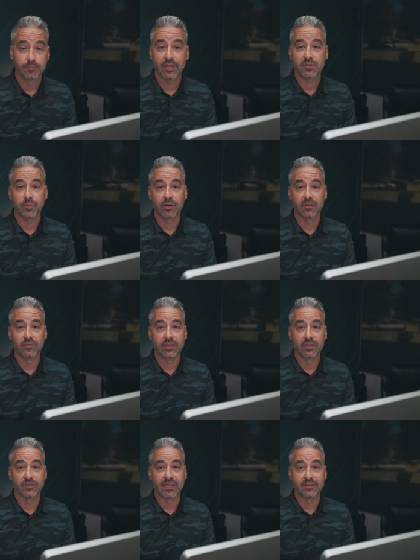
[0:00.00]
Best part of the
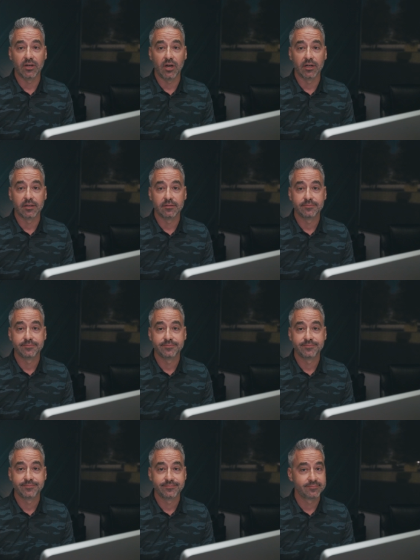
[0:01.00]
video is that dog.
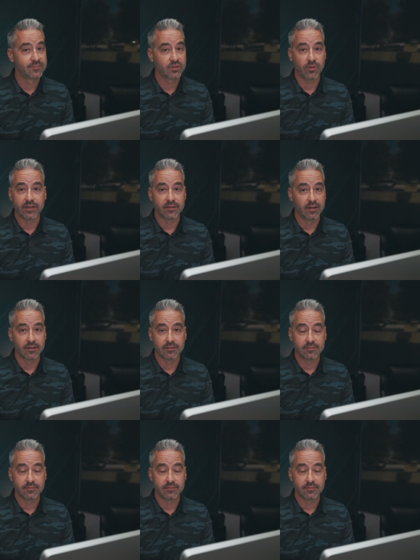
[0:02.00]
It's a great dog.